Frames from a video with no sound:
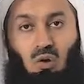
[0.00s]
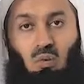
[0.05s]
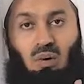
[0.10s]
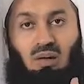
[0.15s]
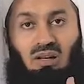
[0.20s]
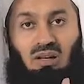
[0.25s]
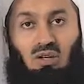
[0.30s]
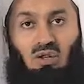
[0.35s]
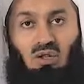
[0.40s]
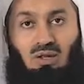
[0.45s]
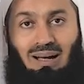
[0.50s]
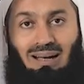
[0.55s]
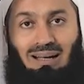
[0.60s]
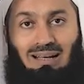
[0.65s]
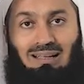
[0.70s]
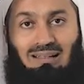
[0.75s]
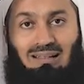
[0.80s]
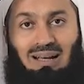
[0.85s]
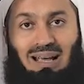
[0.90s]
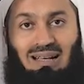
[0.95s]
When a
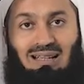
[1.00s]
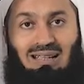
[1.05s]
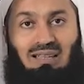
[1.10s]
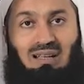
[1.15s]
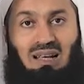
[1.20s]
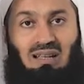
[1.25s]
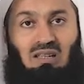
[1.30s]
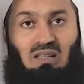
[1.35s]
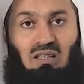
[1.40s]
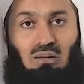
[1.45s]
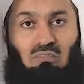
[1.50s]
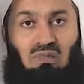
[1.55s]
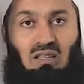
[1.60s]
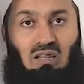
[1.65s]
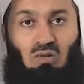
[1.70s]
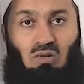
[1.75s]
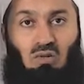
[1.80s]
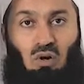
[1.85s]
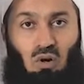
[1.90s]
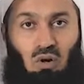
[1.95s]
child has done
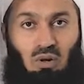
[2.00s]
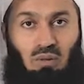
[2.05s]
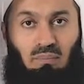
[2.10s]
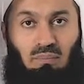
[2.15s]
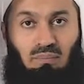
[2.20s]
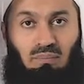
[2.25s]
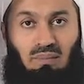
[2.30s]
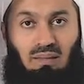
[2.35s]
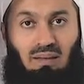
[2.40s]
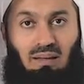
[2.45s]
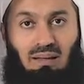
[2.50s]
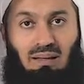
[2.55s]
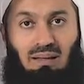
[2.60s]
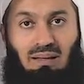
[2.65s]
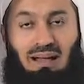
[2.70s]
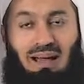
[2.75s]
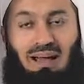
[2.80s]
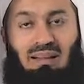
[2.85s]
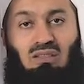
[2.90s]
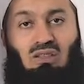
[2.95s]
something wrong
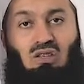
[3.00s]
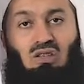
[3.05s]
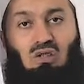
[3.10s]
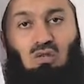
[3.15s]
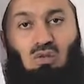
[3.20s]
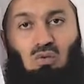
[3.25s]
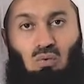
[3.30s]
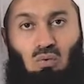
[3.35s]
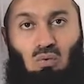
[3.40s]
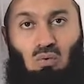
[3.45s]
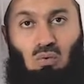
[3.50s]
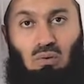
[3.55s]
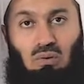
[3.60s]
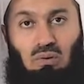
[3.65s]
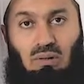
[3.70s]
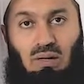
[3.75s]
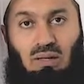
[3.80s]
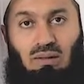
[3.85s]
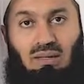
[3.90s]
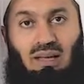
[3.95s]
at the
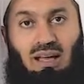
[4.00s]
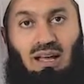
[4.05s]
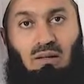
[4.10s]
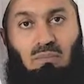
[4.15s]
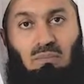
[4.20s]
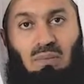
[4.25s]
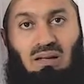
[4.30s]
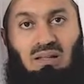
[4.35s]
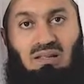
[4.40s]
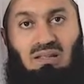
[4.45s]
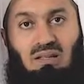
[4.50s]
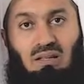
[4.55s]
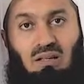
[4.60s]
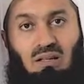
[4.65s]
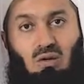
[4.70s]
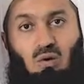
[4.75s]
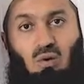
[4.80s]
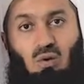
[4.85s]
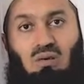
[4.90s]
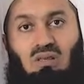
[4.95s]
school and the
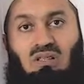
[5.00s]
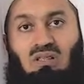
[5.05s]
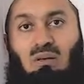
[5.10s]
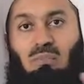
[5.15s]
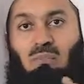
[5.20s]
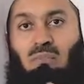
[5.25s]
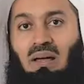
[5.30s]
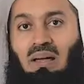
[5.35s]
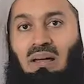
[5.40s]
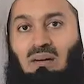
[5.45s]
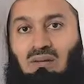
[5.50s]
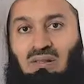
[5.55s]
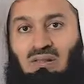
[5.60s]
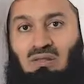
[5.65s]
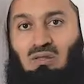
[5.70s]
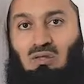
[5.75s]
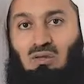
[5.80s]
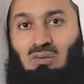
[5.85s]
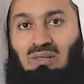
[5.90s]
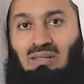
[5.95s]
headmaster calls the
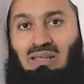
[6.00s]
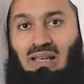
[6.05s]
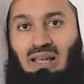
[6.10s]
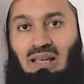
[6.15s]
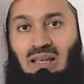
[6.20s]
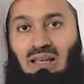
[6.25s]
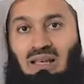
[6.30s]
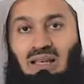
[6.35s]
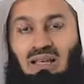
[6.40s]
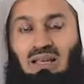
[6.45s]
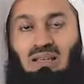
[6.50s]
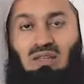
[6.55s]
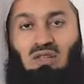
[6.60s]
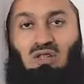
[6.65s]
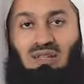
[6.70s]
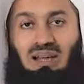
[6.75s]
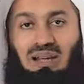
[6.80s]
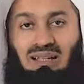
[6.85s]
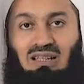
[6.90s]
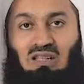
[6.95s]
parents to say, the
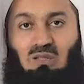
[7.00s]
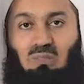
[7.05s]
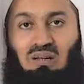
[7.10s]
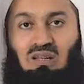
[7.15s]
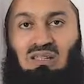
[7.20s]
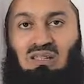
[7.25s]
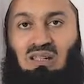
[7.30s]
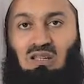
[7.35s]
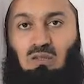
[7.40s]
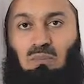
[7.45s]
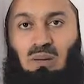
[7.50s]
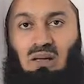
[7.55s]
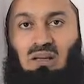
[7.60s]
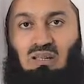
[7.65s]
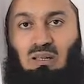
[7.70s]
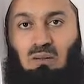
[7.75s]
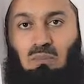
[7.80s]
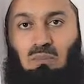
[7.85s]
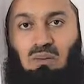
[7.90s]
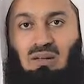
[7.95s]
child has been
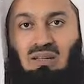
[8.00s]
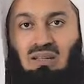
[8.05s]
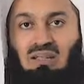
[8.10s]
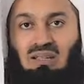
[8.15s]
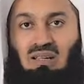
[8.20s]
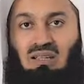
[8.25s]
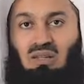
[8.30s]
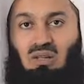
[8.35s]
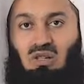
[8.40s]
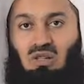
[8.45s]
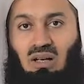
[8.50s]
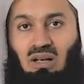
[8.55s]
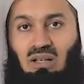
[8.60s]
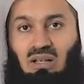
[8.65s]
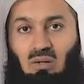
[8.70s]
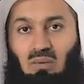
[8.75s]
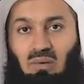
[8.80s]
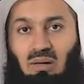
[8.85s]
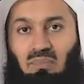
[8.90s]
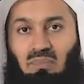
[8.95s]
suspended, please take the
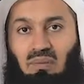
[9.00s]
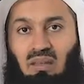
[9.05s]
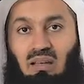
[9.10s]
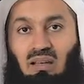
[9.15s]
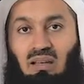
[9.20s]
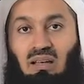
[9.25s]
child away.